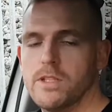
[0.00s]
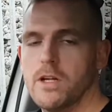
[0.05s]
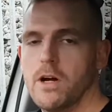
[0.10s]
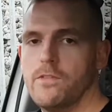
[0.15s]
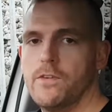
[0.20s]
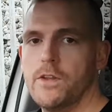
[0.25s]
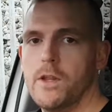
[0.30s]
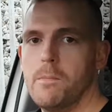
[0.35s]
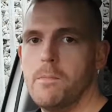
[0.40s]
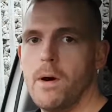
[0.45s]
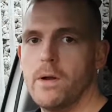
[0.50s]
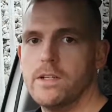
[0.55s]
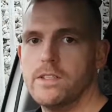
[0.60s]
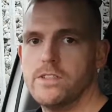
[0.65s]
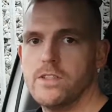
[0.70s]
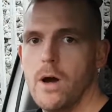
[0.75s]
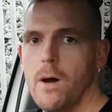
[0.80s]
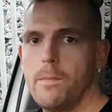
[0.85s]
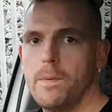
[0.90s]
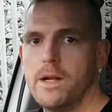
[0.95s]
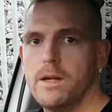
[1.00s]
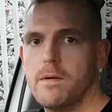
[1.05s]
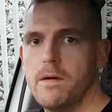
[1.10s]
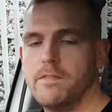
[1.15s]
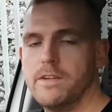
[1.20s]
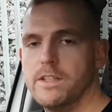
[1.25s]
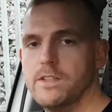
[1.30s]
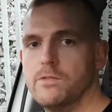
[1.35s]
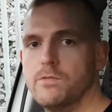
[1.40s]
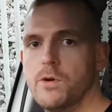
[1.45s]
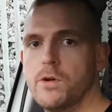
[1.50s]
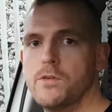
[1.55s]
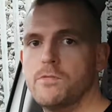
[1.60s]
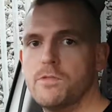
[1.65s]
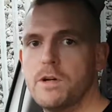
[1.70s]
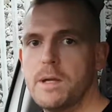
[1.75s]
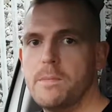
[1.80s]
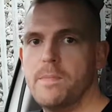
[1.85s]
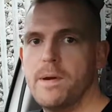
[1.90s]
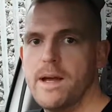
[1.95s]
off at the body shop and I'm having the roof
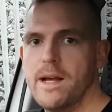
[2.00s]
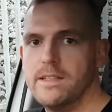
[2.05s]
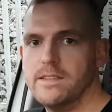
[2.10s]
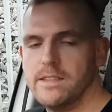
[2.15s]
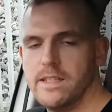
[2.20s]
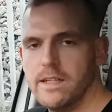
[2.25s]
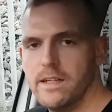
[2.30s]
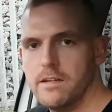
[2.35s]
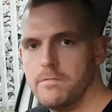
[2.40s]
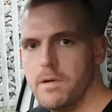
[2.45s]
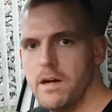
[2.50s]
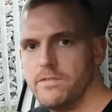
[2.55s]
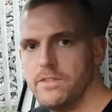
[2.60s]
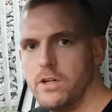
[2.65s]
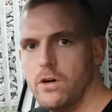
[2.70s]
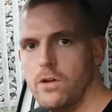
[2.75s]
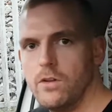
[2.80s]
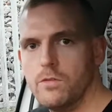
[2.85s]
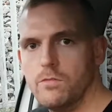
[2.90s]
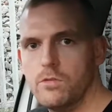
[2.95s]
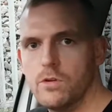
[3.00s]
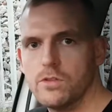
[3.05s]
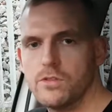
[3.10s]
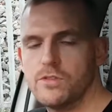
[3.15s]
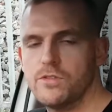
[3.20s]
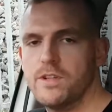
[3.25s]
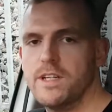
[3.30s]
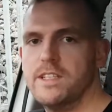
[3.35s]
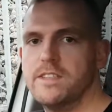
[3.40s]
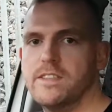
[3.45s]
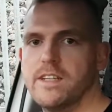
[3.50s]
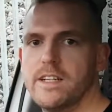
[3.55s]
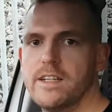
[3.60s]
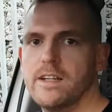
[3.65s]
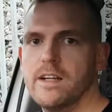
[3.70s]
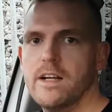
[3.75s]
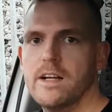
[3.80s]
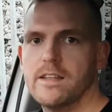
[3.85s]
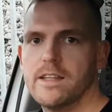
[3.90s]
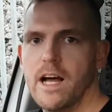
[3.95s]
repainted and I'm having all the rust treated
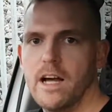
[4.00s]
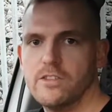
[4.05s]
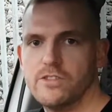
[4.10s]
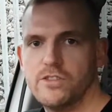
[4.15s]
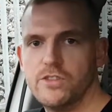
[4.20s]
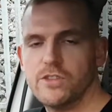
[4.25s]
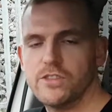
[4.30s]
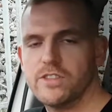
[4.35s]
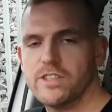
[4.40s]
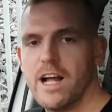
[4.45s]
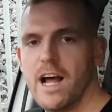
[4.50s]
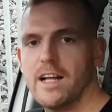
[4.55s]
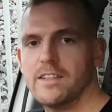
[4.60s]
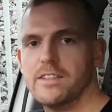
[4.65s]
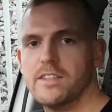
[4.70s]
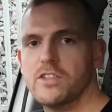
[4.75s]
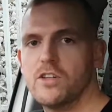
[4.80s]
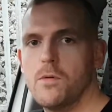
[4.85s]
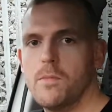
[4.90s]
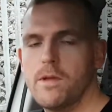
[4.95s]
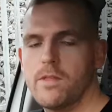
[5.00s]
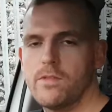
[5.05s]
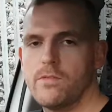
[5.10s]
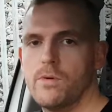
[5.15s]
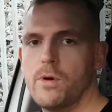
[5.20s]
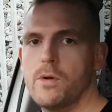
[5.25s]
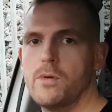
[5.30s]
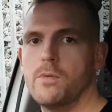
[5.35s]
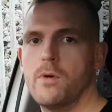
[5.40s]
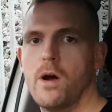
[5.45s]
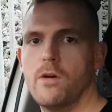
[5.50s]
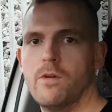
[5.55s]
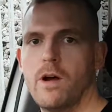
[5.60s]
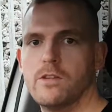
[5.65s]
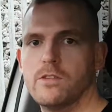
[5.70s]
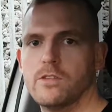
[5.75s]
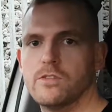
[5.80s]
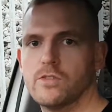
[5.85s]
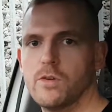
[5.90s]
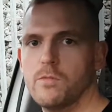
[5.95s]
that has just started coming through around
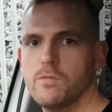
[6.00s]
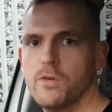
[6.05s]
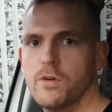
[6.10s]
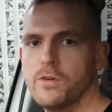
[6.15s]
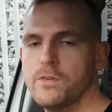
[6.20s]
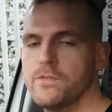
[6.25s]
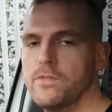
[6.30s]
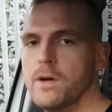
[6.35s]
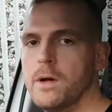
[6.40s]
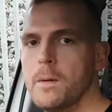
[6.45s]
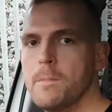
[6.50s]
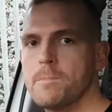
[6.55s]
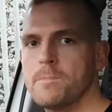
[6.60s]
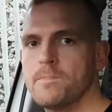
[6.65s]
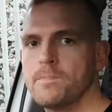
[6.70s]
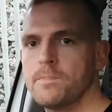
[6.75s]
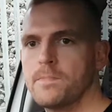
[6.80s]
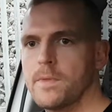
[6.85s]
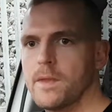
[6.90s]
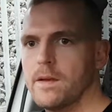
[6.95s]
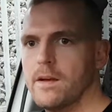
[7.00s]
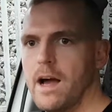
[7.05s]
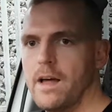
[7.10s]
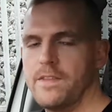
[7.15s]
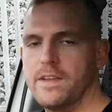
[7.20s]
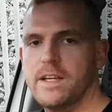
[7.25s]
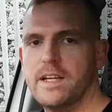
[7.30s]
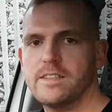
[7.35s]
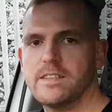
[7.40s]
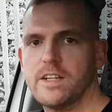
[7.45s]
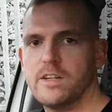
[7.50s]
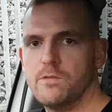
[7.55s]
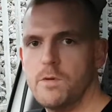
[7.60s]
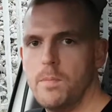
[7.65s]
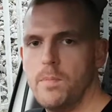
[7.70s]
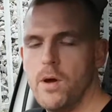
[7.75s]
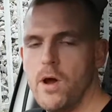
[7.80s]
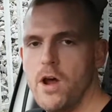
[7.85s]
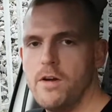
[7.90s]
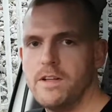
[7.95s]
the sunroof. I think it's had a
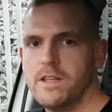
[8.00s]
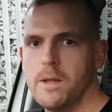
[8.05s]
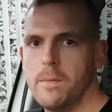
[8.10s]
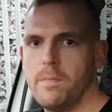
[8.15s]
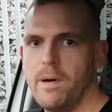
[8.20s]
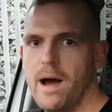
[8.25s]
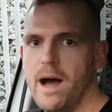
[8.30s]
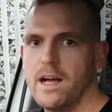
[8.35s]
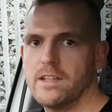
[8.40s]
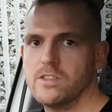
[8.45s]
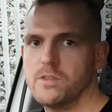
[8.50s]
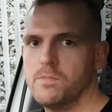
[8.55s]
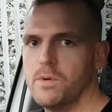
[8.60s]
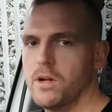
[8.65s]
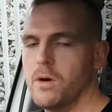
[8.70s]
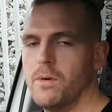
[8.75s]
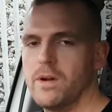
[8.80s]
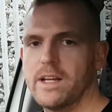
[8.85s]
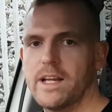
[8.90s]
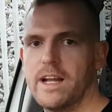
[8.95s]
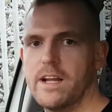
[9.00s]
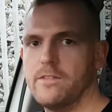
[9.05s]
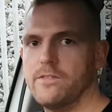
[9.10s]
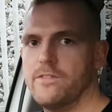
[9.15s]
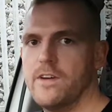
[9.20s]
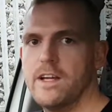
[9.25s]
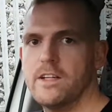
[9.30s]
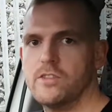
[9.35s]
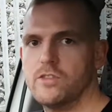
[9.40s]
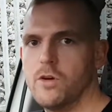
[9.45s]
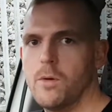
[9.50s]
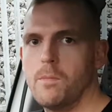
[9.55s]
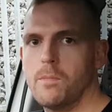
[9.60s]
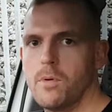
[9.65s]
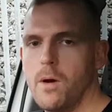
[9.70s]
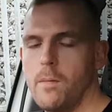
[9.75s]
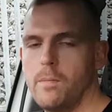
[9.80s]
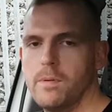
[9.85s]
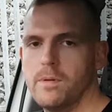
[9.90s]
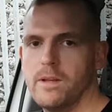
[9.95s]
repair in the past, but I want to get it fixed, done
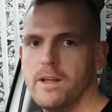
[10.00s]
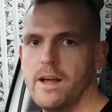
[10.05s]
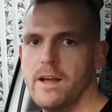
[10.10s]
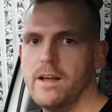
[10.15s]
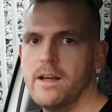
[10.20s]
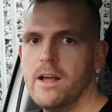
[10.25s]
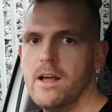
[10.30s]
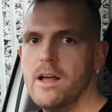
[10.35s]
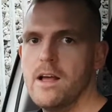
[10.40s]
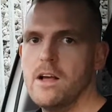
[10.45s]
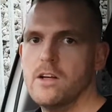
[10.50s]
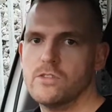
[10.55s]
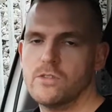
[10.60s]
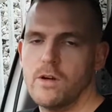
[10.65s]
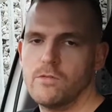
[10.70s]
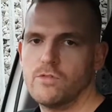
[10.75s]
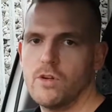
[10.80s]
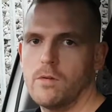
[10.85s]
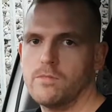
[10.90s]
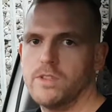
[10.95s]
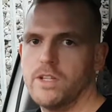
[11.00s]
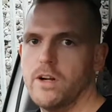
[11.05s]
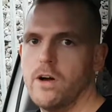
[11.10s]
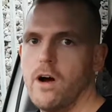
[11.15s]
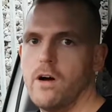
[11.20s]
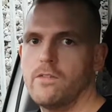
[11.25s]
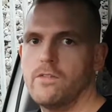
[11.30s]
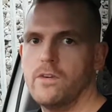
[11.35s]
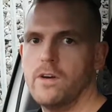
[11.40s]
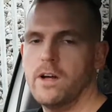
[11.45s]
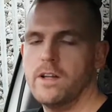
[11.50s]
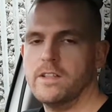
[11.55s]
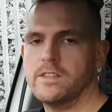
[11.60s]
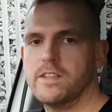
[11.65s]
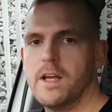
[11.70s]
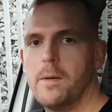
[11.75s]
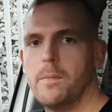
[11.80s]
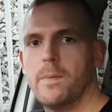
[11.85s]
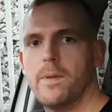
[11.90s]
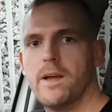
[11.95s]
properly, so I've dropped it off at the
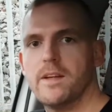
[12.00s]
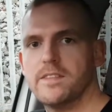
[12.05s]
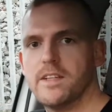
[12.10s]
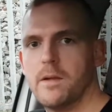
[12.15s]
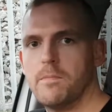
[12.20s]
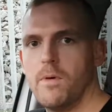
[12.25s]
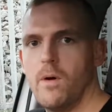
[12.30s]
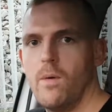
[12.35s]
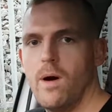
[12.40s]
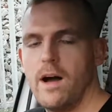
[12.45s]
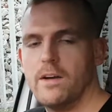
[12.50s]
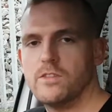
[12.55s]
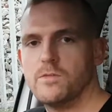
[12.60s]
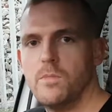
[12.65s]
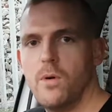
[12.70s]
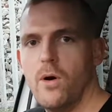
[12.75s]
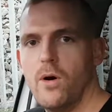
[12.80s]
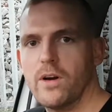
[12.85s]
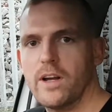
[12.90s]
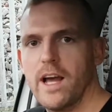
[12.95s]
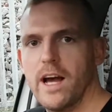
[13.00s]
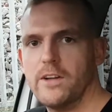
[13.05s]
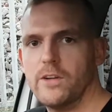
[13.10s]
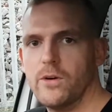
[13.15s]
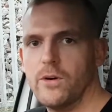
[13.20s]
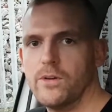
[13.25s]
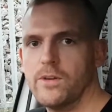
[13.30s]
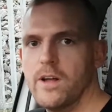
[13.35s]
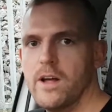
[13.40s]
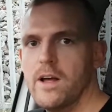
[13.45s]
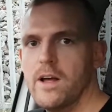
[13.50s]
same place I had my wife's sport car done,